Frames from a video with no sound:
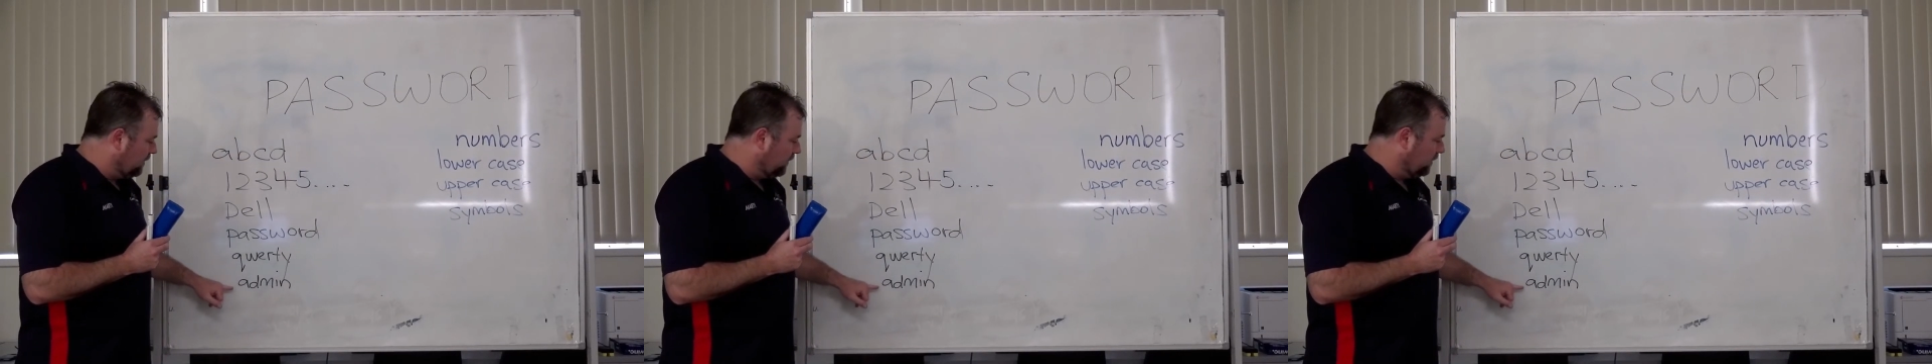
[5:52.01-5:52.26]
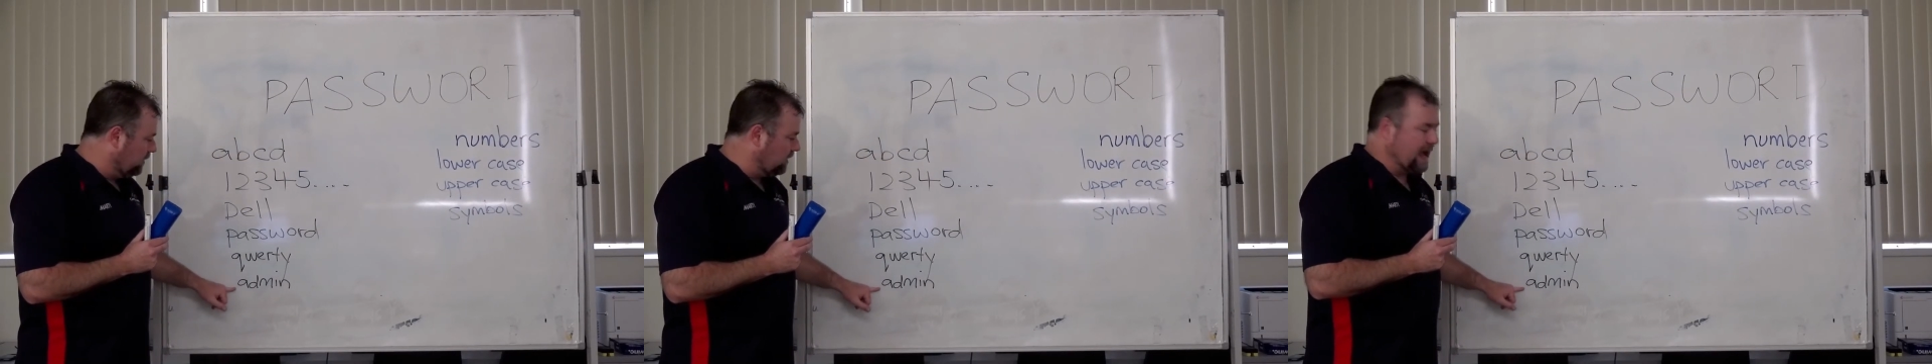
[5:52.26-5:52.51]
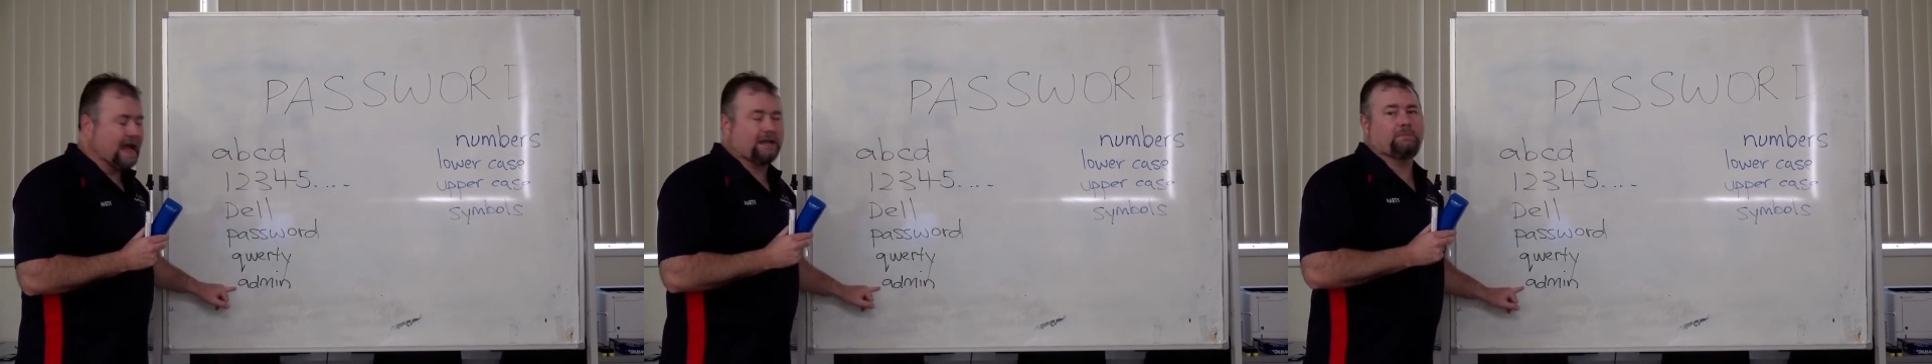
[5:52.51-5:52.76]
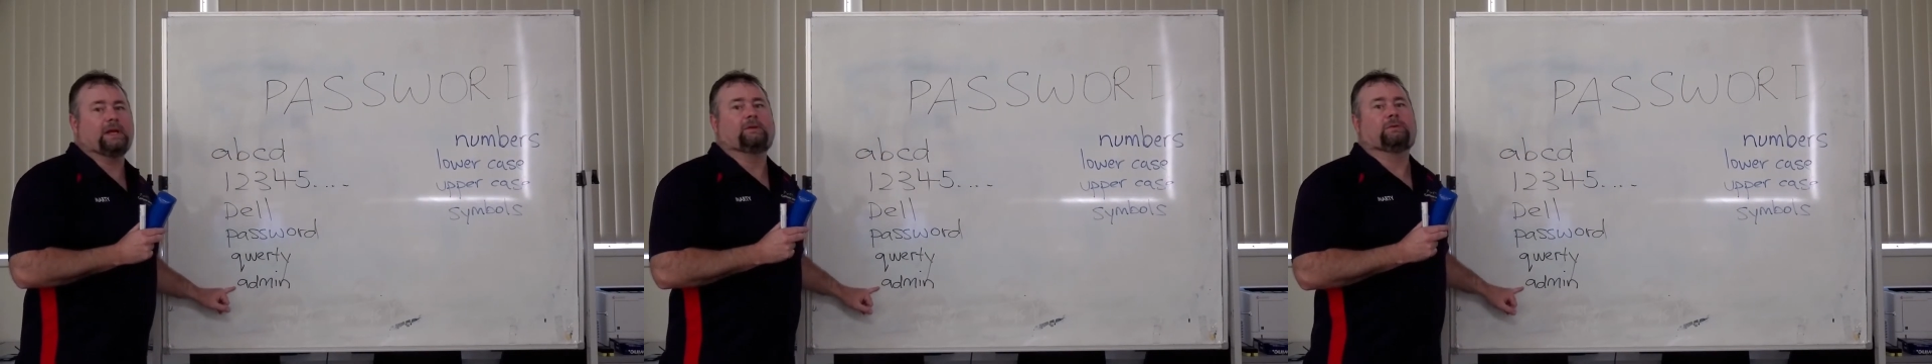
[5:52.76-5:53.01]
or
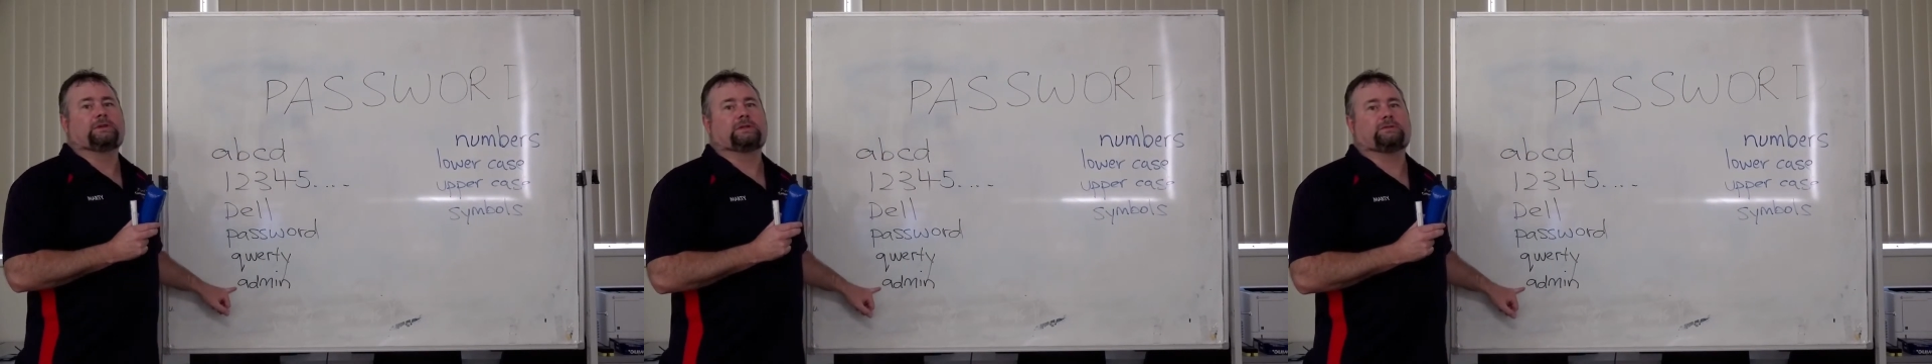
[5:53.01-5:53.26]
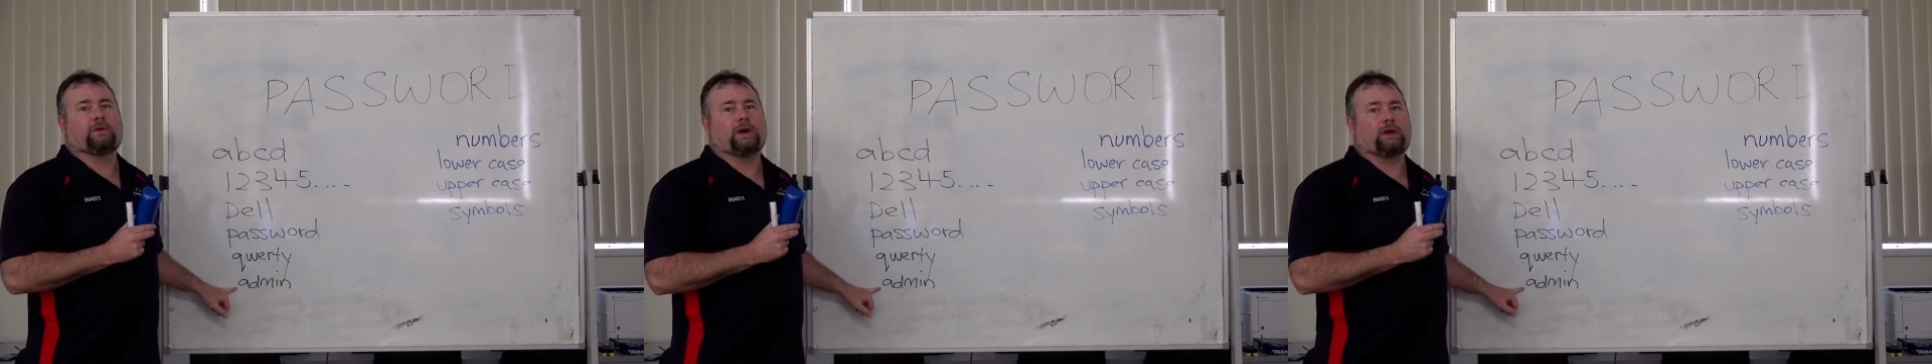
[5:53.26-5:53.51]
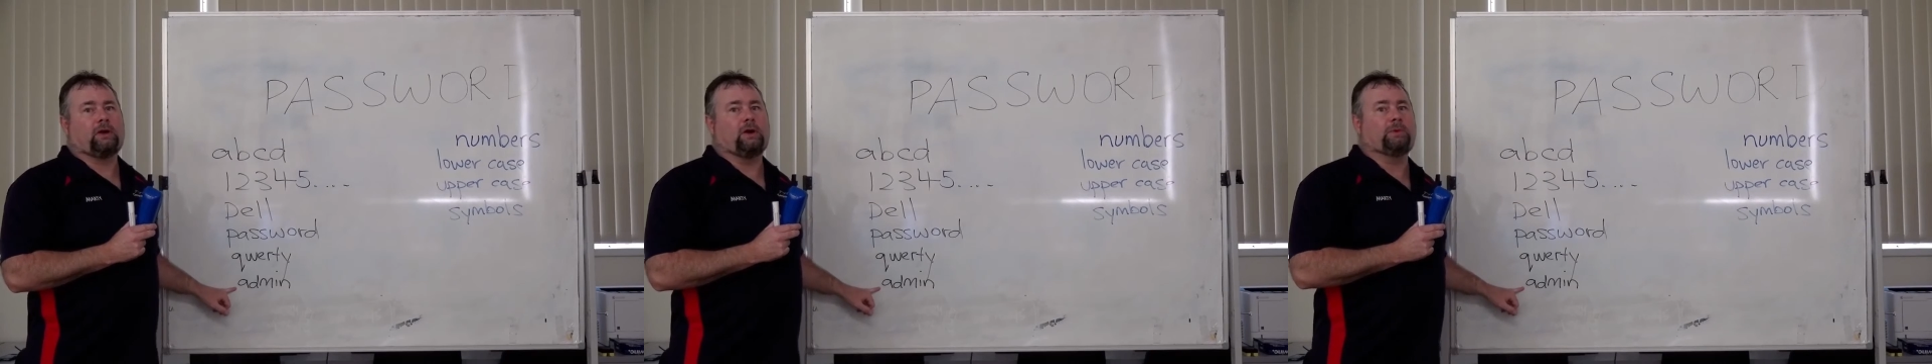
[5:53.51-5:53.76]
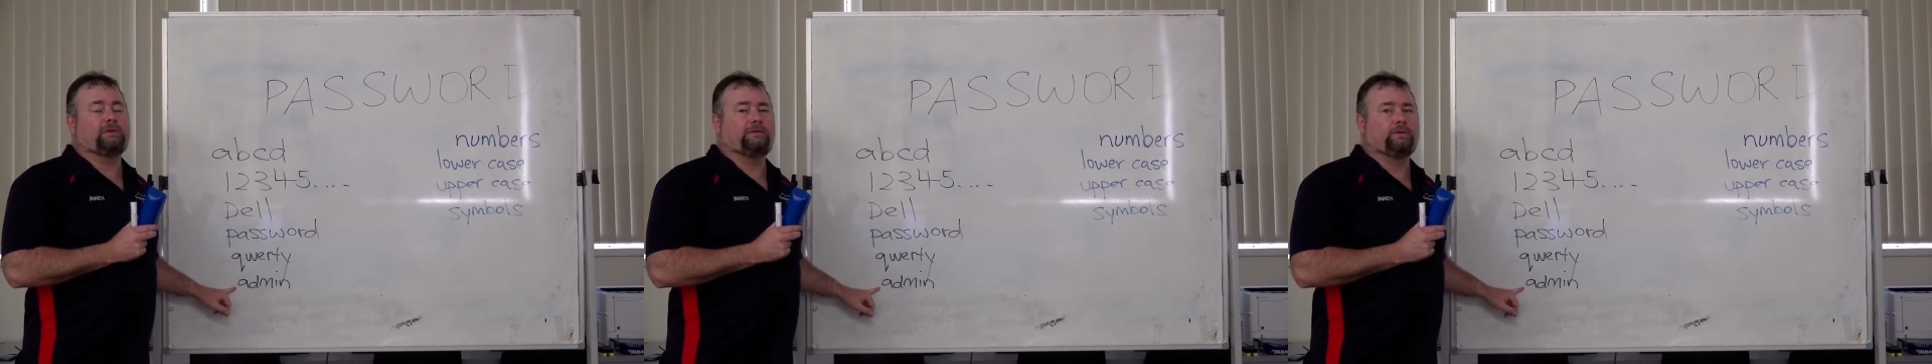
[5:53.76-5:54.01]
admin, which is very
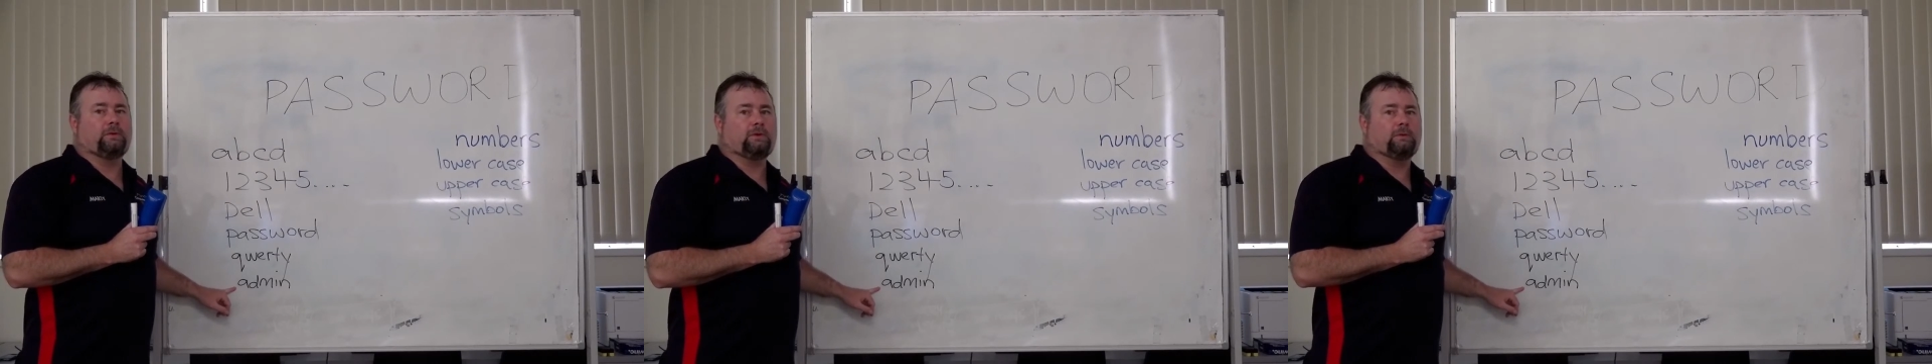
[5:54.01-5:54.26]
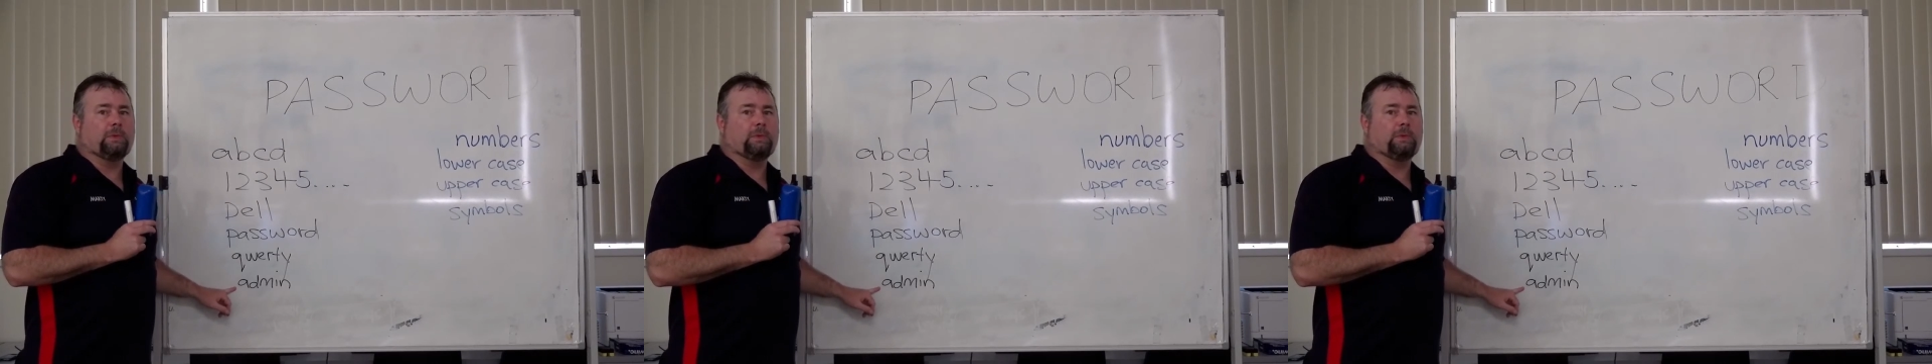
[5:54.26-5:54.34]
common for